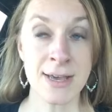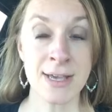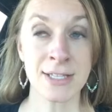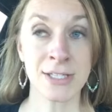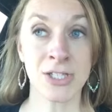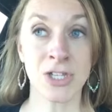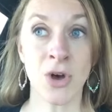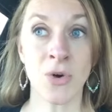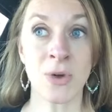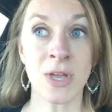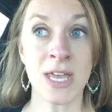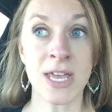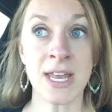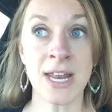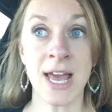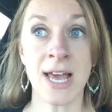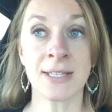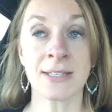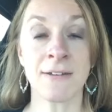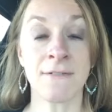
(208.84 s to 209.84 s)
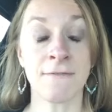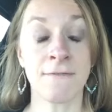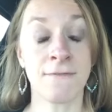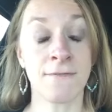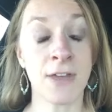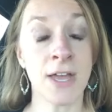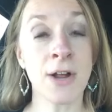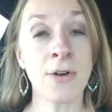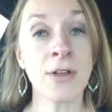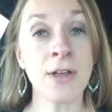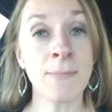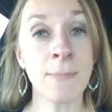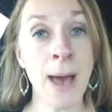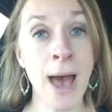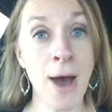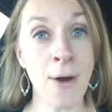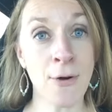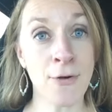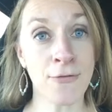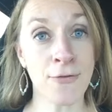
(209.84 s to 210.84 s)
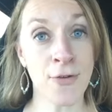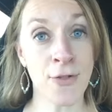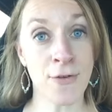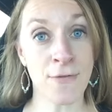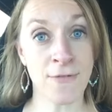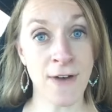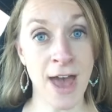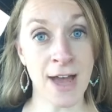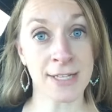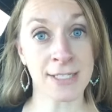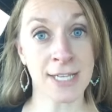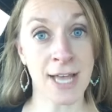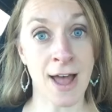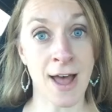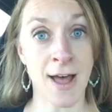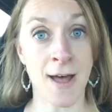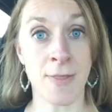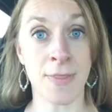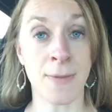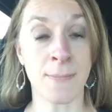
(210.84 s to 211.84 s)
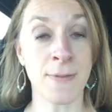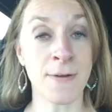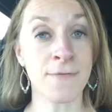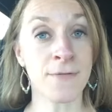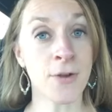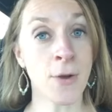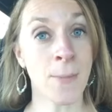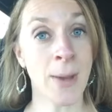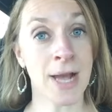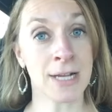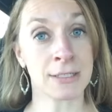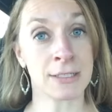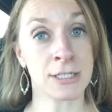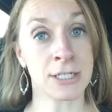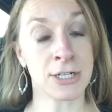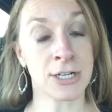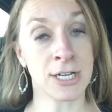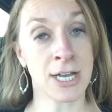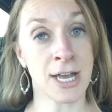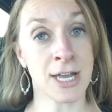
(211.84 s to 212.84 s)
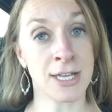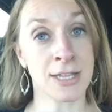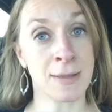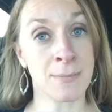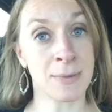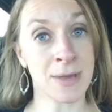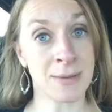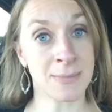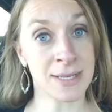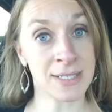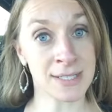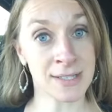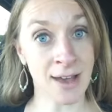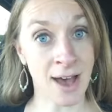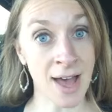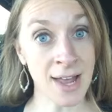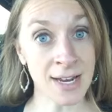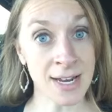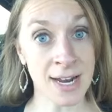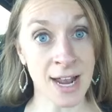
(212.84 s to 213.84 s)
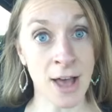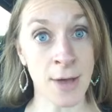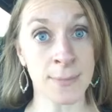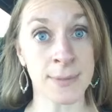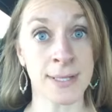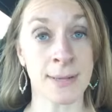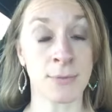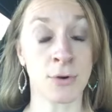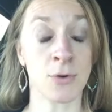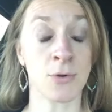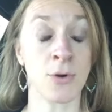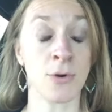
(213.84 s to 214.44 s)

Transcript: So it has a very powerful effect on the bifidobacteria in the baby's gut. It helps them